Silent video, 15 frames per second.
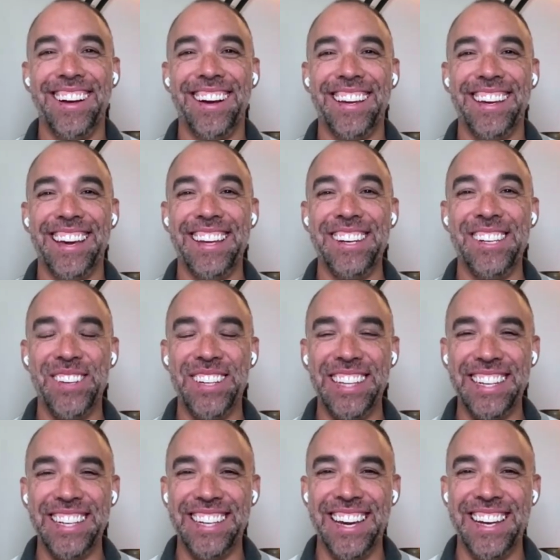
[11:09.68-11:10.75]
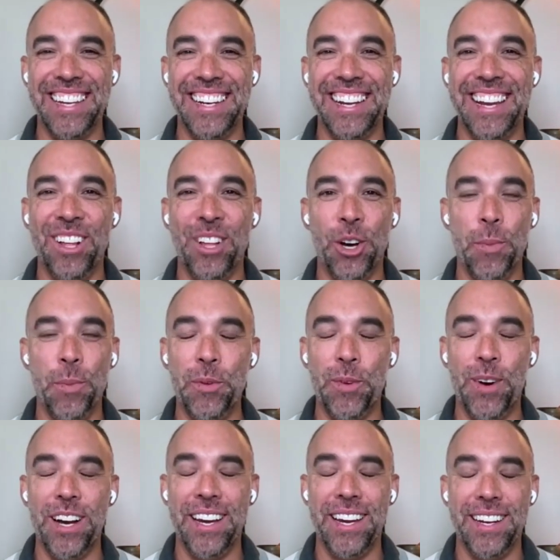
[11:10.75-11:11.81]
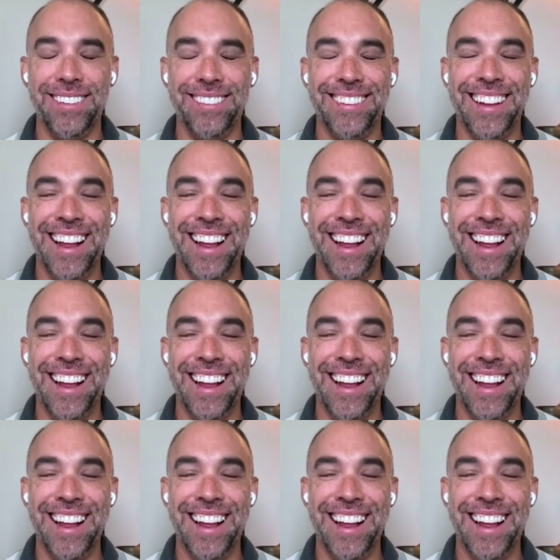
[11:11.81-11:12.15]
Again, doing that again. Inhale, open wide.